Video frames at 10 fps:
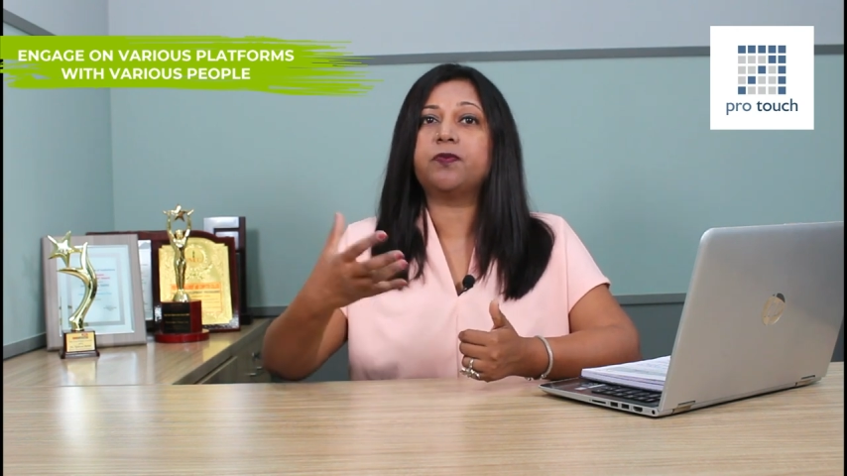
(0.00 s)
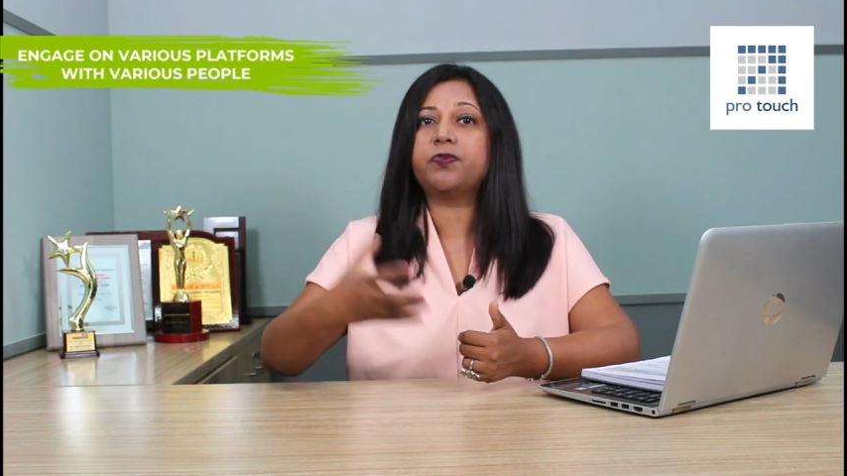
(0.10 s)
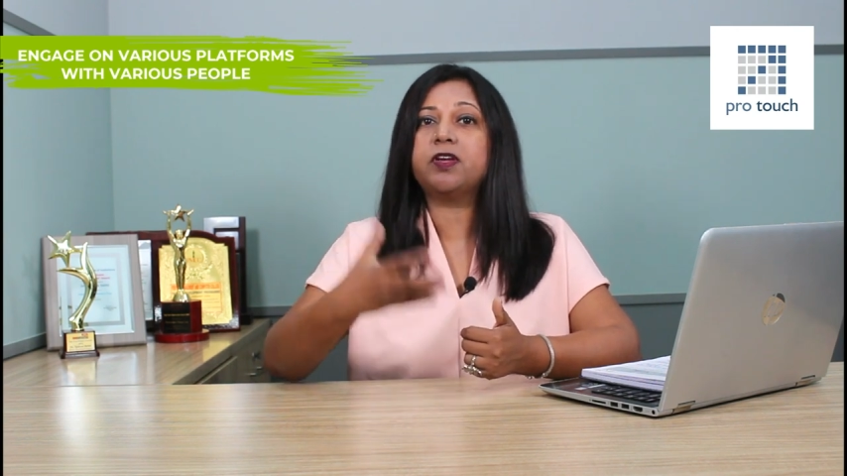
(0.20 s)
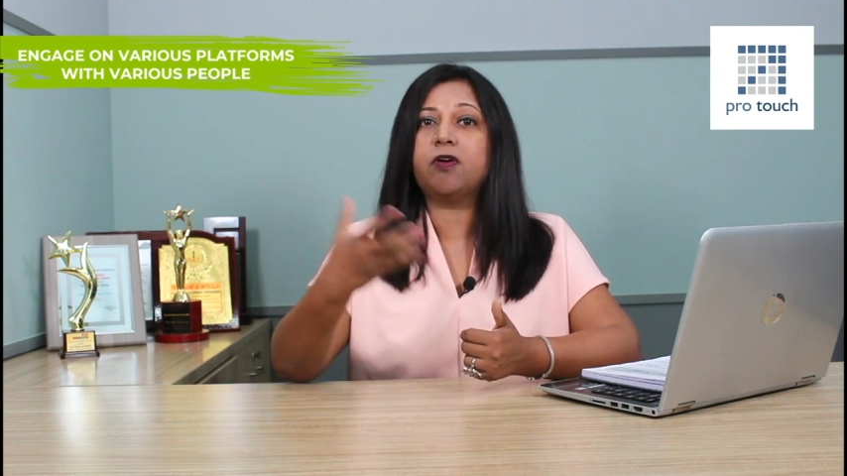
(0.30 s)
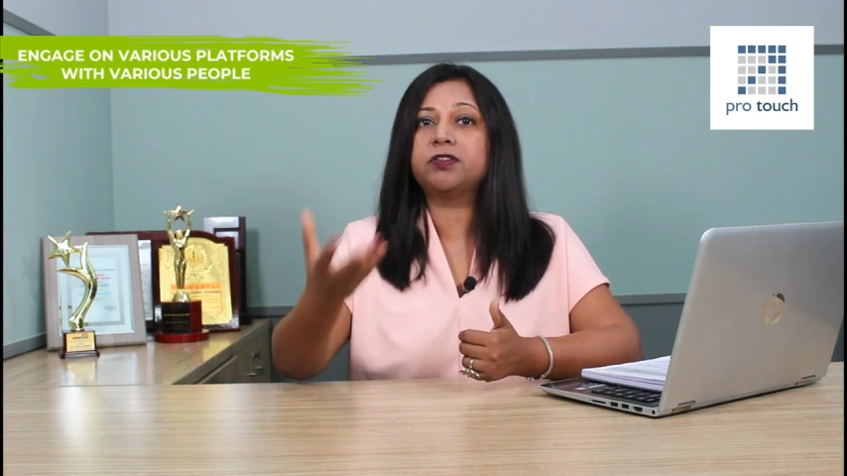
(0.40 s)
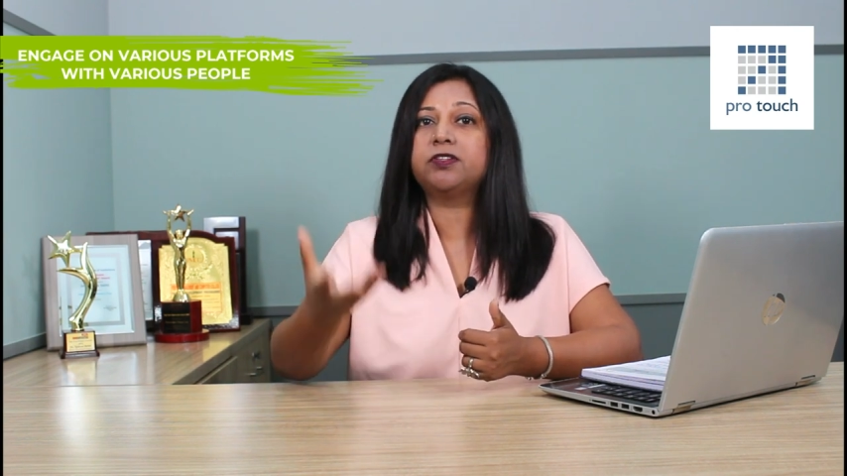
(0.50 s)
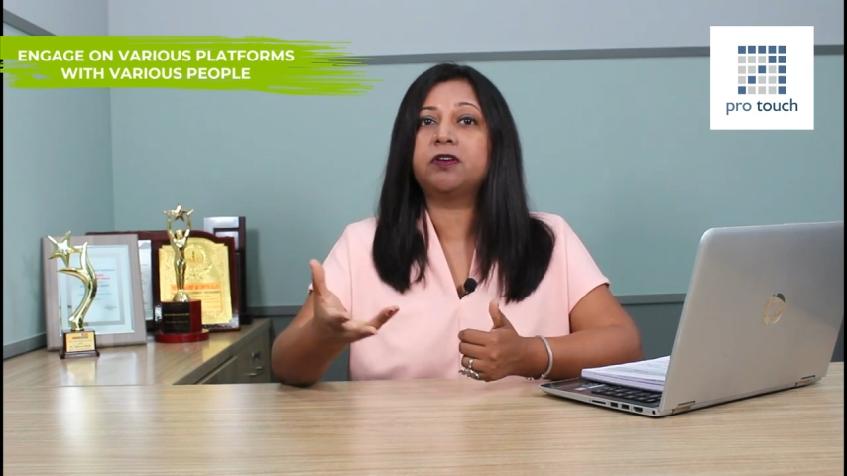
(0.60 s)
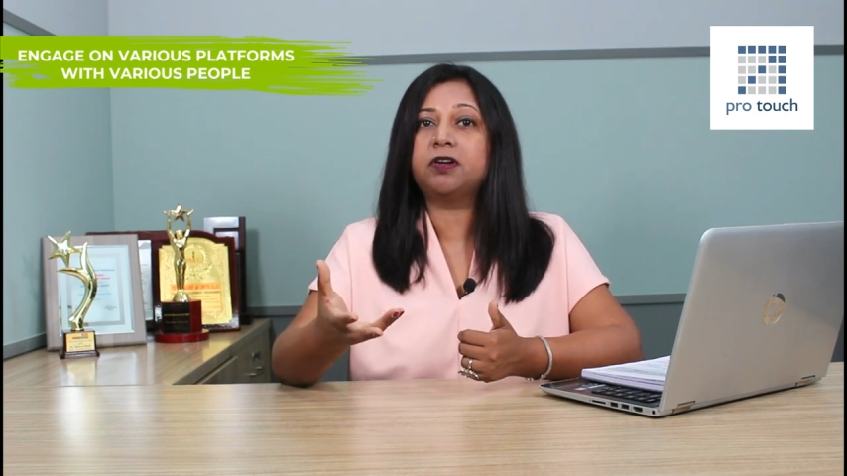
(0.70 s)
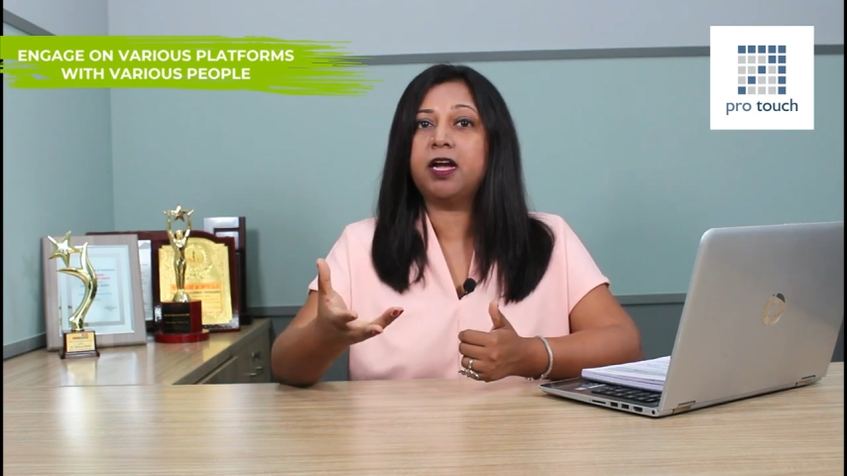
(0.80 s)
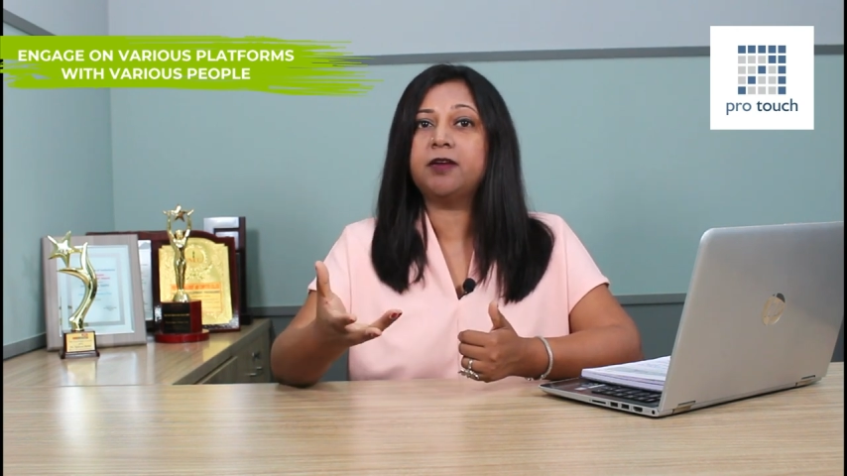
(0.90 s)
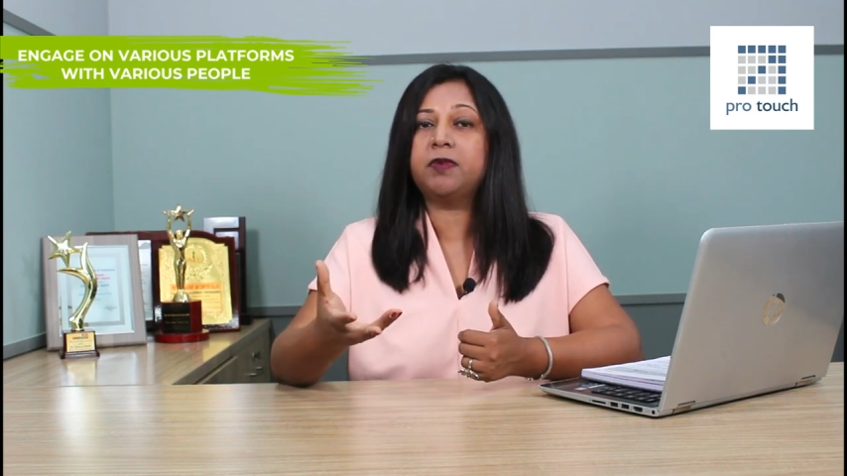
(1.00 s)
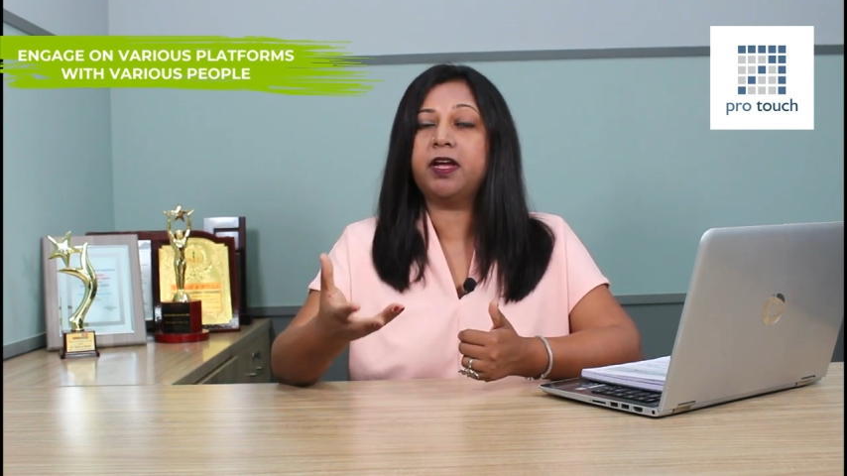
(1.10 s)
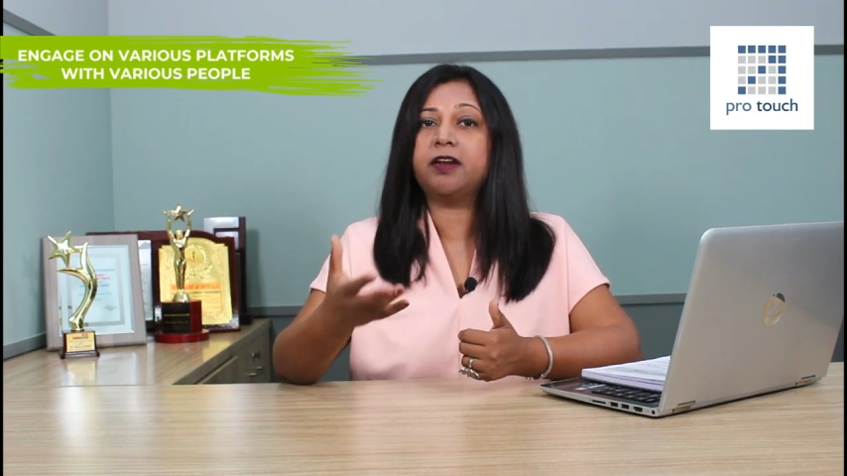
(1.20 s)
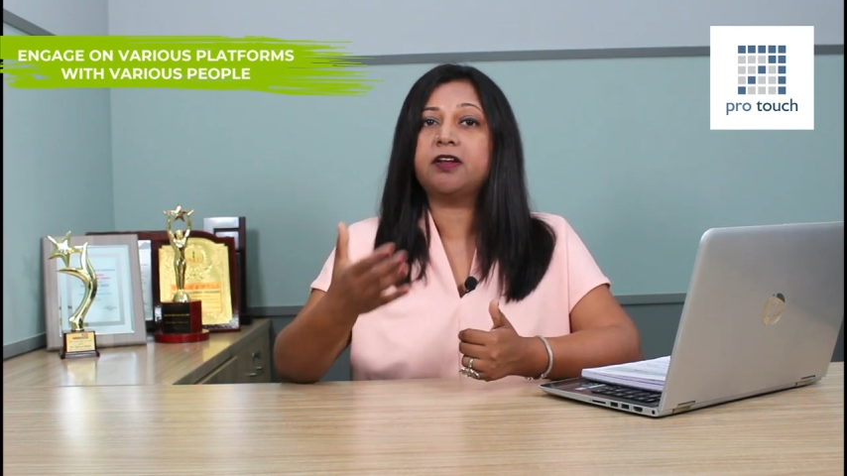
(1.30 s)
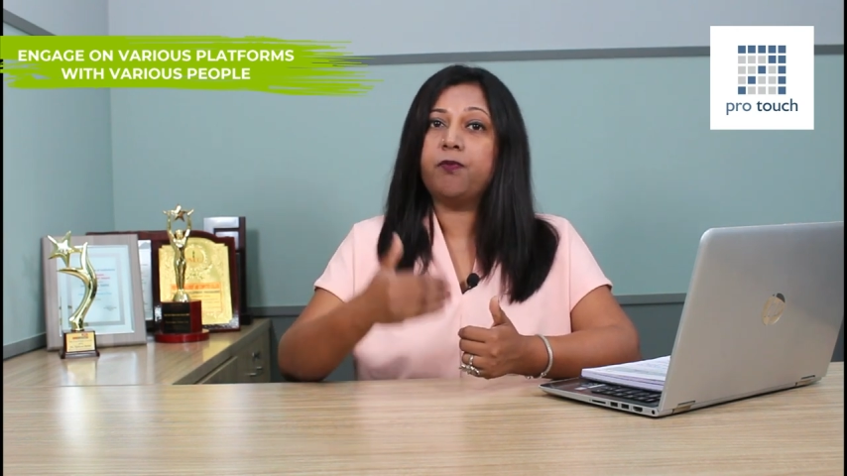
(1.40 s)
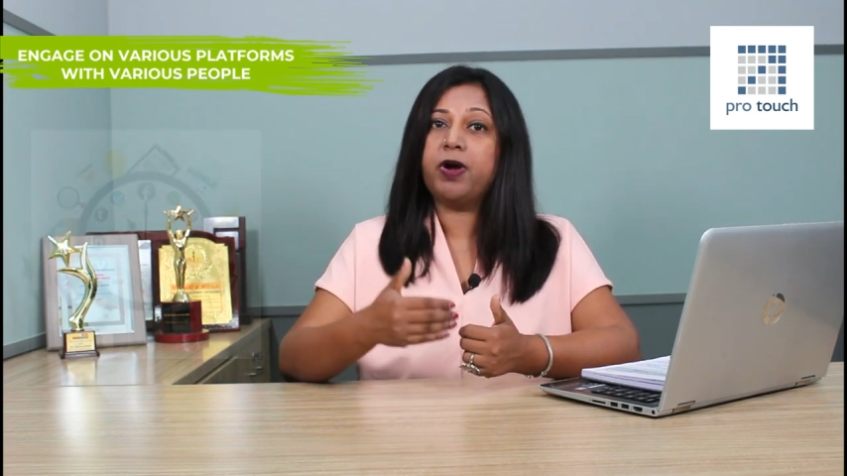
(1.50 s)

something on your timeline,